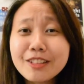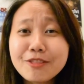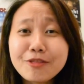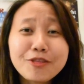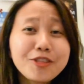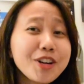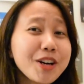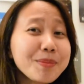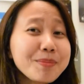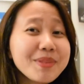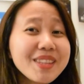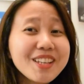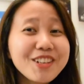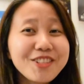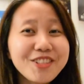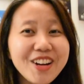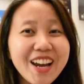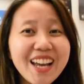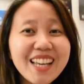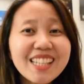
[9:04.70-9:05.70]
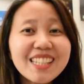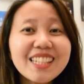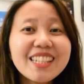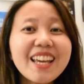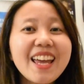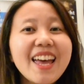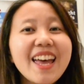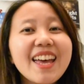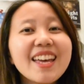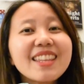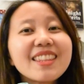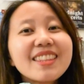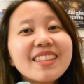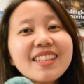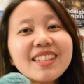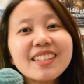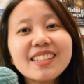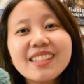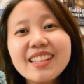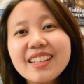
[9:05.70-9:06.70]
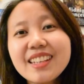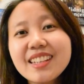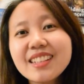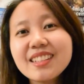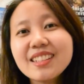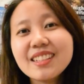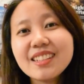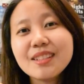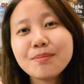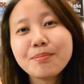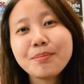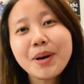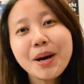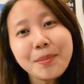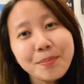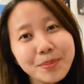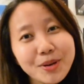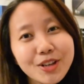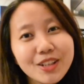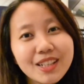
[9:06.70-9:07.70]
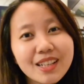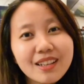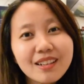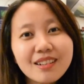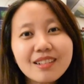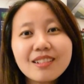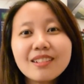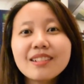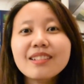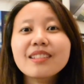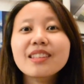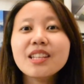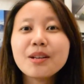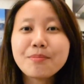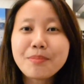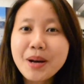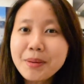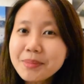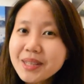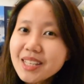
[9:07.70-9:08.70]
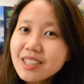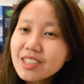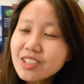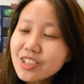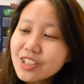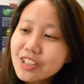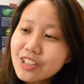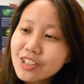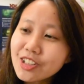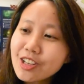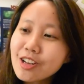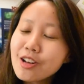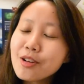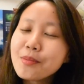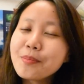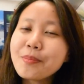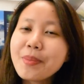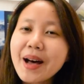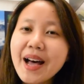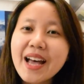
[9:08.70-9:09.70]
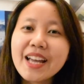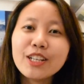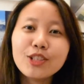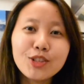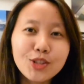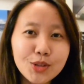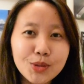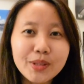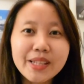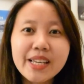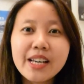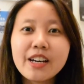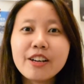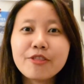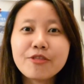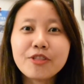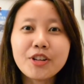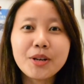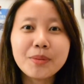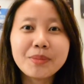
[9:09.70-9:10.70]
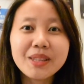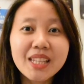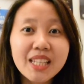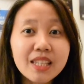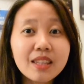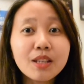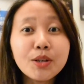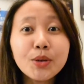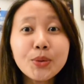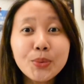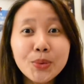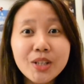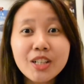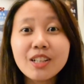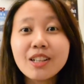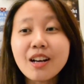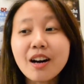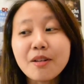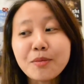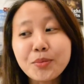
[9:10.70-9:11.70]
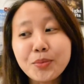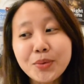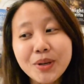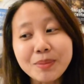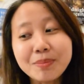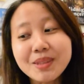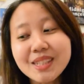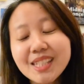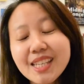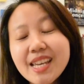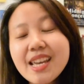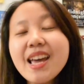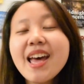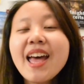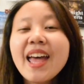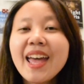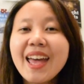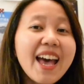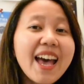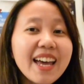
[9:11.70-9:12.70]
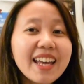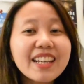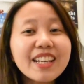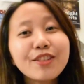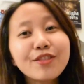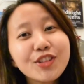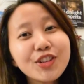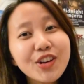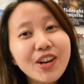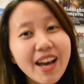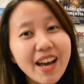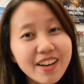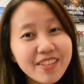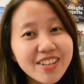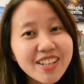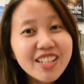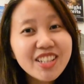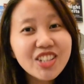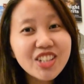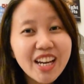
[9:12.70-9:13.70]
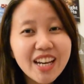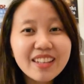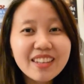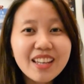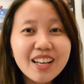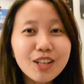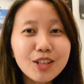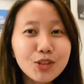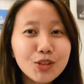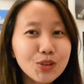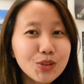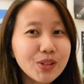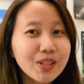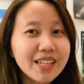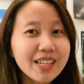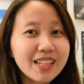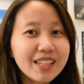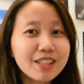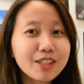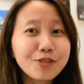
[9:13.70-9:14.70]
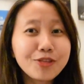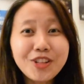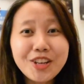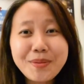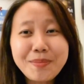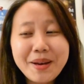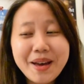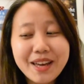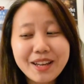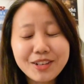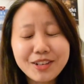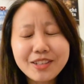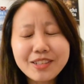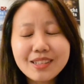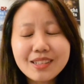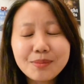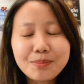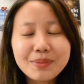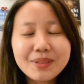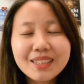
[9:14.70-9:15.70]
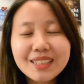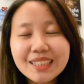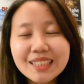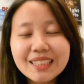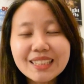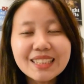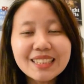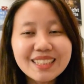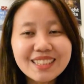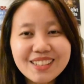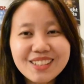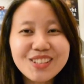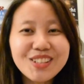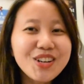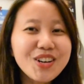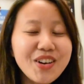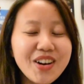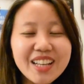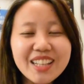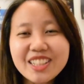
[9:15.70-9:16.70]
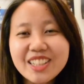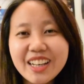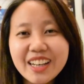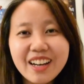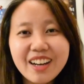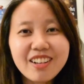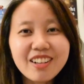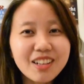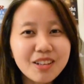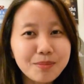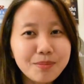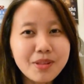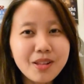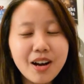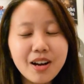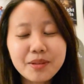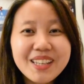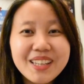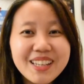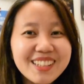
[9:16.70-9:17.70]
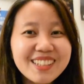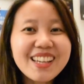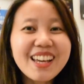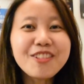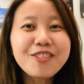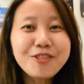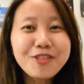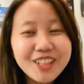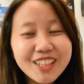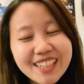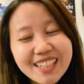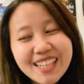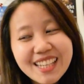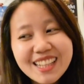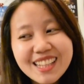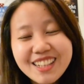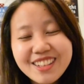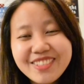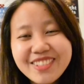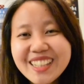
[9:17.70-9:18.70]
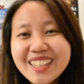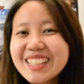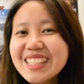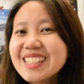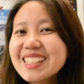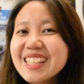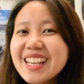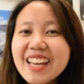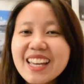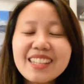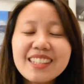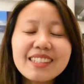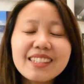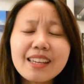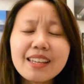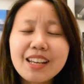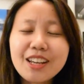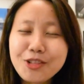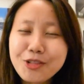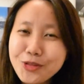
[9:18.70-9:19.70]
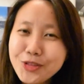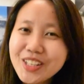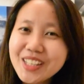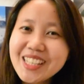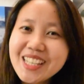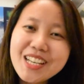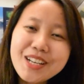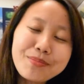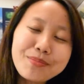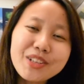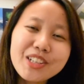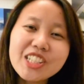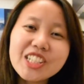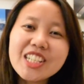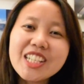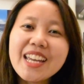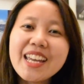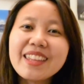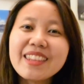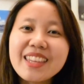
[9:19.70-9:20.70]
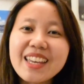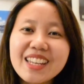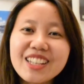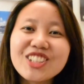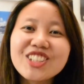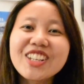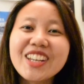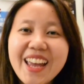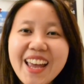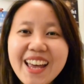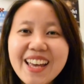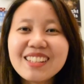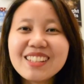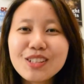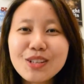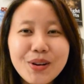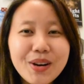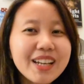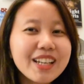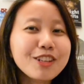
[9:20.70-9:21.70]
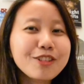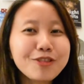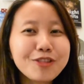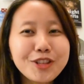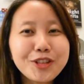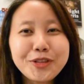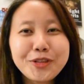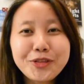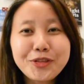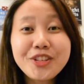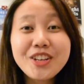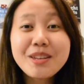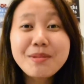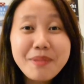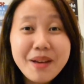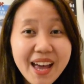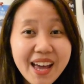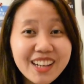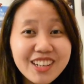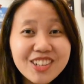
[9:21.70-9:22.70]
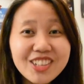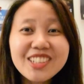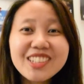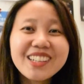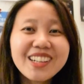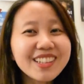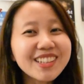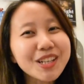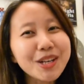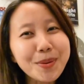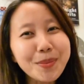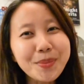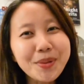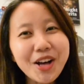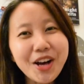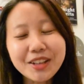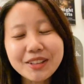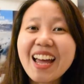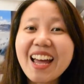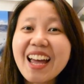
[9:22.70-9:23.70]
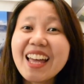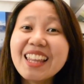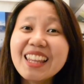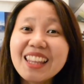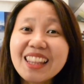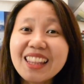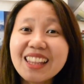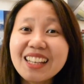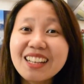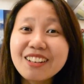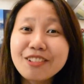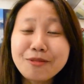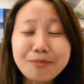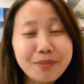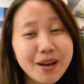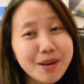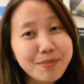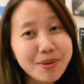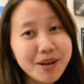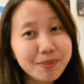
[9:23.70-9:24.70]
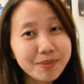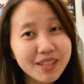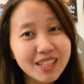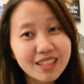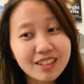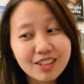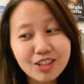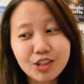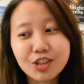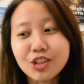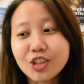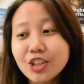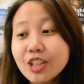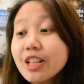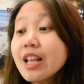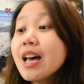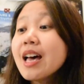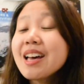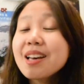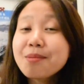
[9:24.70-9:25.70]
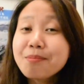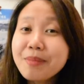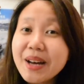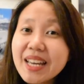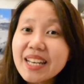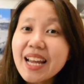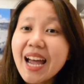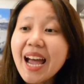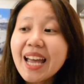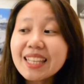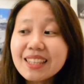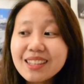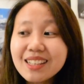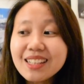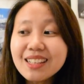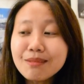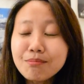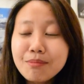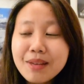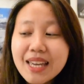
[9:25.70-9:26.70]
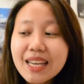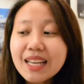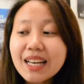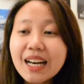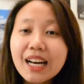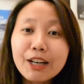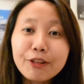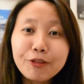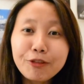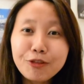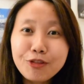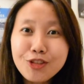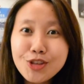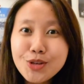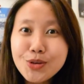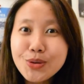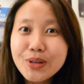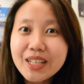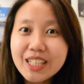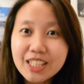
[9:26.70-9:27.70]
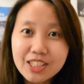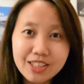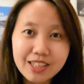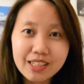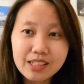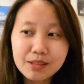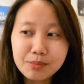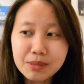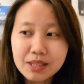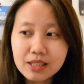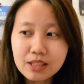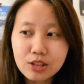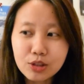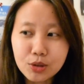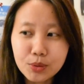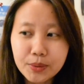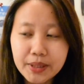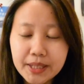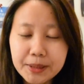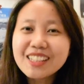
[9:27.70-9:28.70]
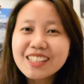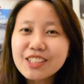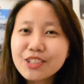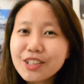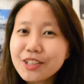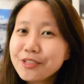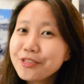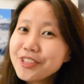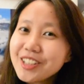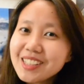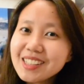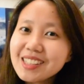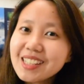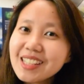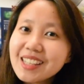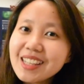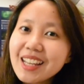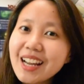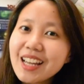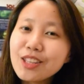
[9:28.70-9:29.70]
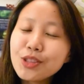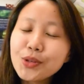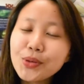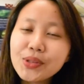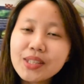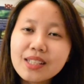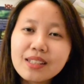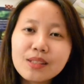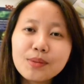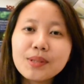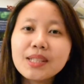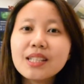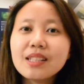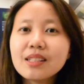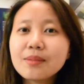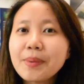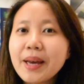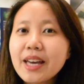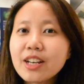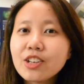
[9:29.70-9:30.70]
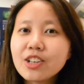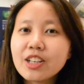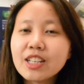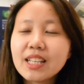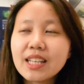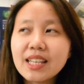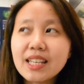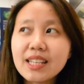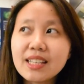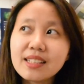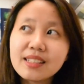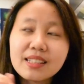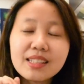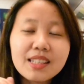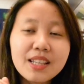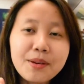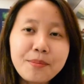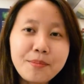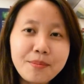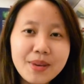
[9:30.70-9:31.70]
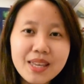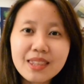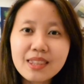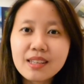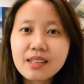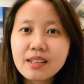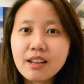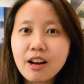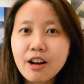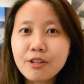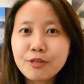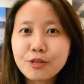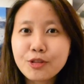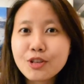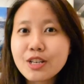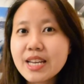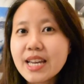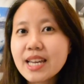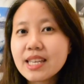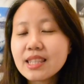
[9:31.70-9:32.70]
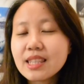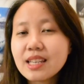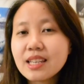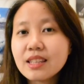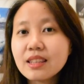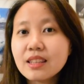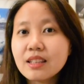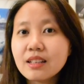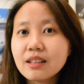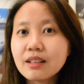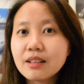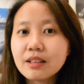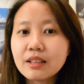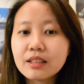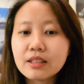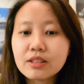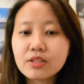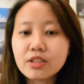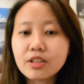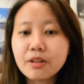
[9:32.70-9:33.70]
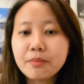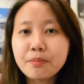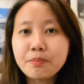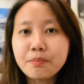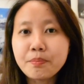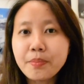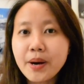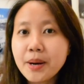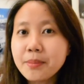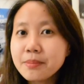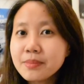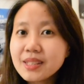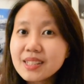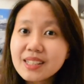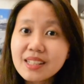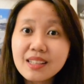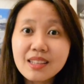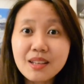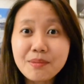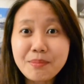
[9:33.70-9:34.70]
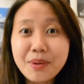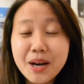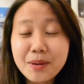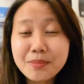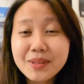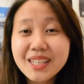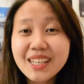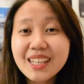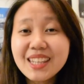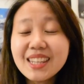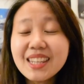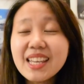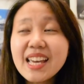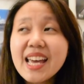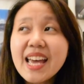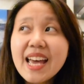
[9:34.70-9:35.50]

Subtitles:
from the rest, and this is Pumpernickel, the Pumpkin Turtle by Julia from Little World of Whimsy. And if you haven't checked out Julia's free patterns, please go and check out her blog, because I really love her designs and I really appreciate that she has quite a few free patterns on her blog. I love my pumpkin turtle, but I did make a few adjustments to it. So the first thing that I noticed with this pattern is the method of creating the sort of bumps in the pumpkin.